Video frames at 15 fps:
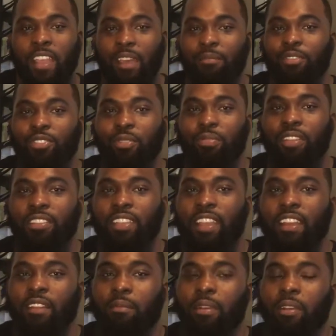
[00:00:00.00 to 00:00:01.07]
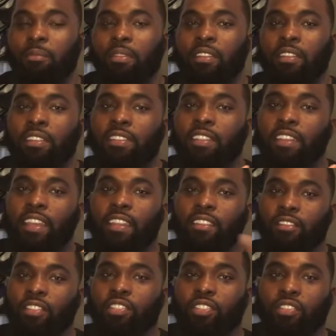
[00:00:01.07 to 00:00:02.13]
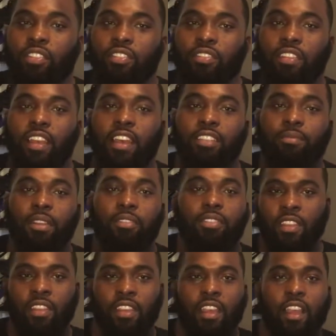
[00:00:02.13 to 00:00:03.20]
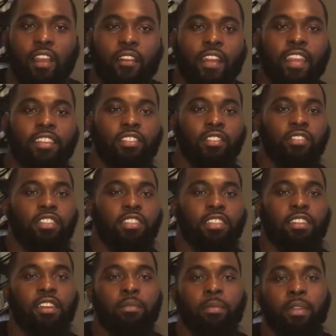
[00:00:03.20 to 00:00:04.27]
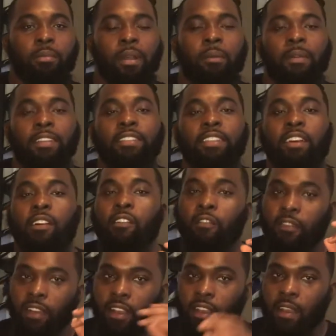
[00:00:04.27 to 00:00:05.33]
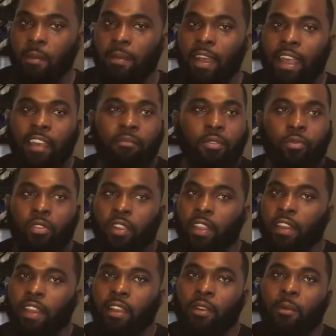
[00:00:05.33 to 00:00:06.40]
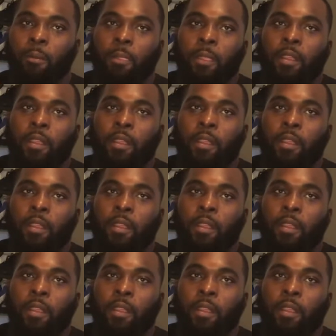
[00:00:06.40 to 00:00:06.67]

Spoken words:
I'm super excited about putting it together and showing you guys my results. Alright, so just a little bit about myself. I have been working out.